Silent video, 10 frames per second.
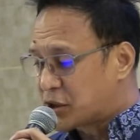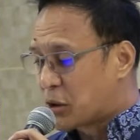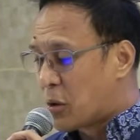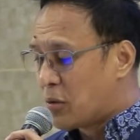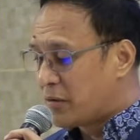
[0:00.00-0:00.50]

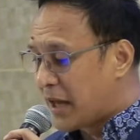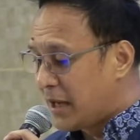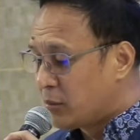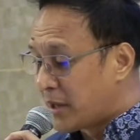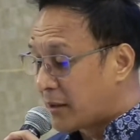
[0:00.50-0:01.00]
that show
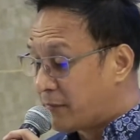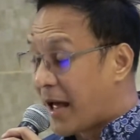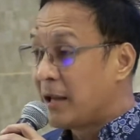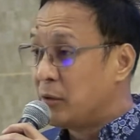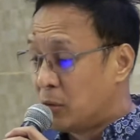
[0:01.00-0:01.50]
they do
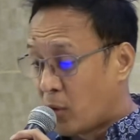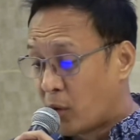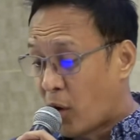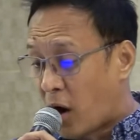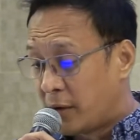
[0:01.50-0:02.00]
not
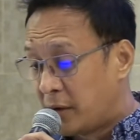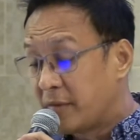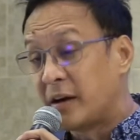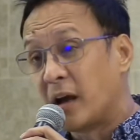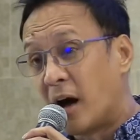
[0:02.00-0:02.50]
value or
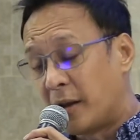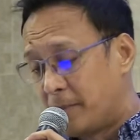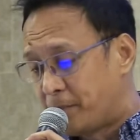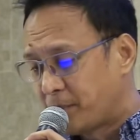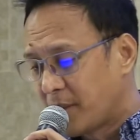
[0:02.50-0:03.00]
honor their
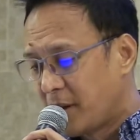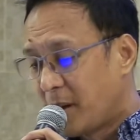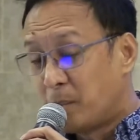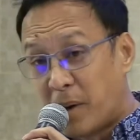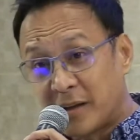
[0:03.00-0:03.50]
God.
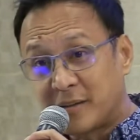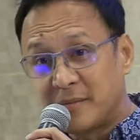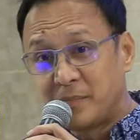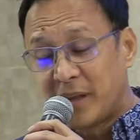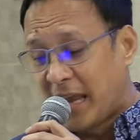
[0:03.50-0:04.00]

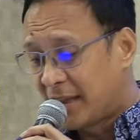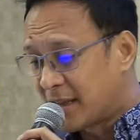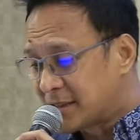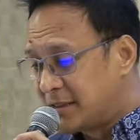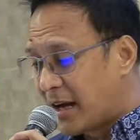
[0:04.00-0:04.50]
But
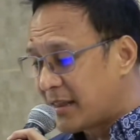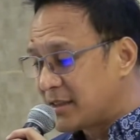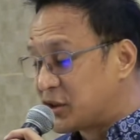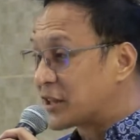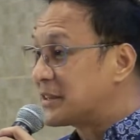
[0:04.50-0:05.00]
it is
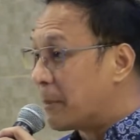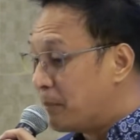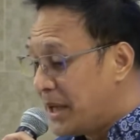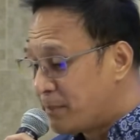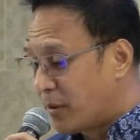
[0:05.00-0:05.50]
not
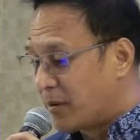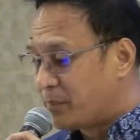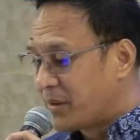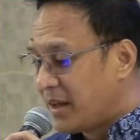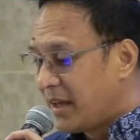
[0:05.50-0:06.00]
just the
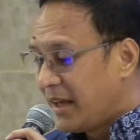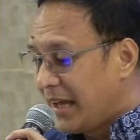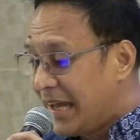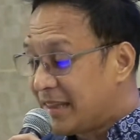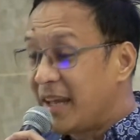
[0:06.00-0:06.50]
people,
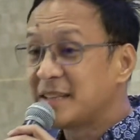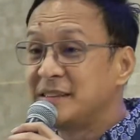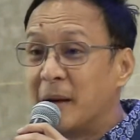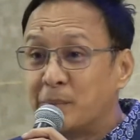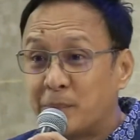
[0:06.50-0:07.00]
it
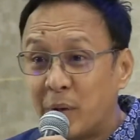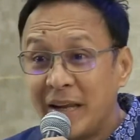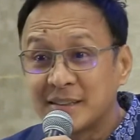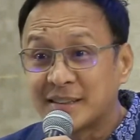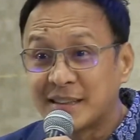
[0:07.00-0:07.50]
is the
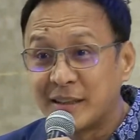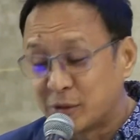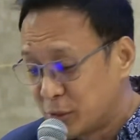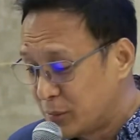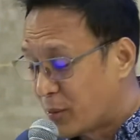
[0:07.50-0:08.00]

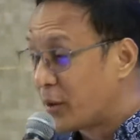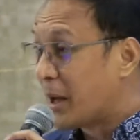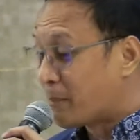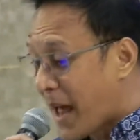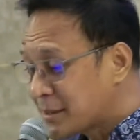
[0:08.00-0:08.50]
priests
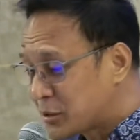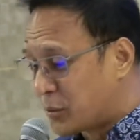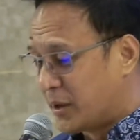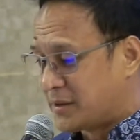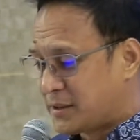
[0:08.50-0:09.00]
too, or the
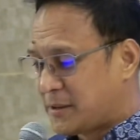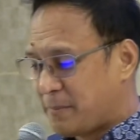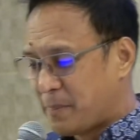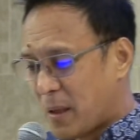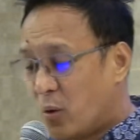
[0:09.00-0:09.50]

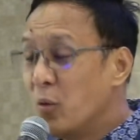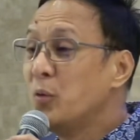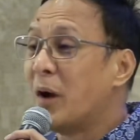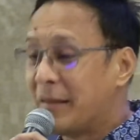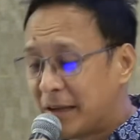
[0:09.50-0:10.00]
pastors
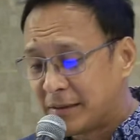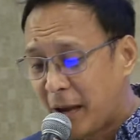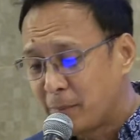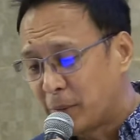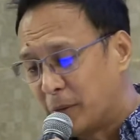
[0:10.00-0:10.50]
who run
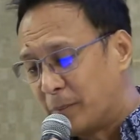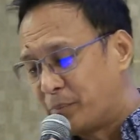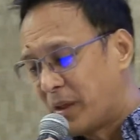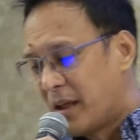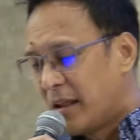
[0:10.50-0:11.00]
the
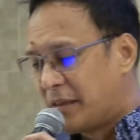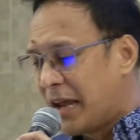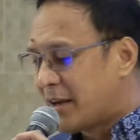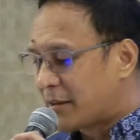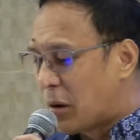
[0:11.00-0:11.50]
temple.
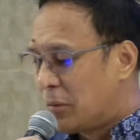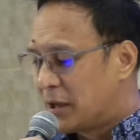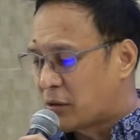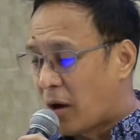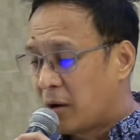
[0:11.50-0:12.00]
They
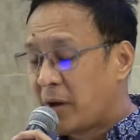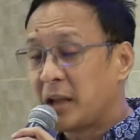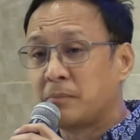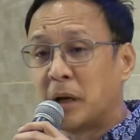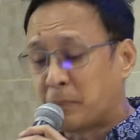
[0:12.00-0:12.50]
not only
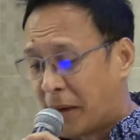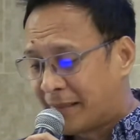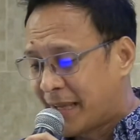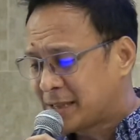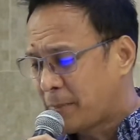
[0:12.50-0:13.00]
tolerate
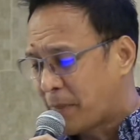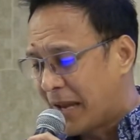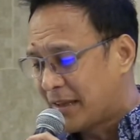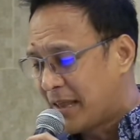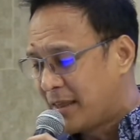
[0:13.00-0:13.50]
but
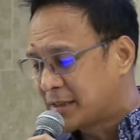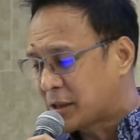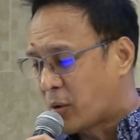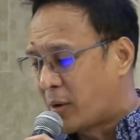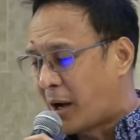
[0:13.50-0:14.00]
participate
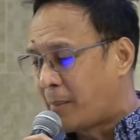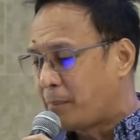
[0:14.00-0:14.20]
in these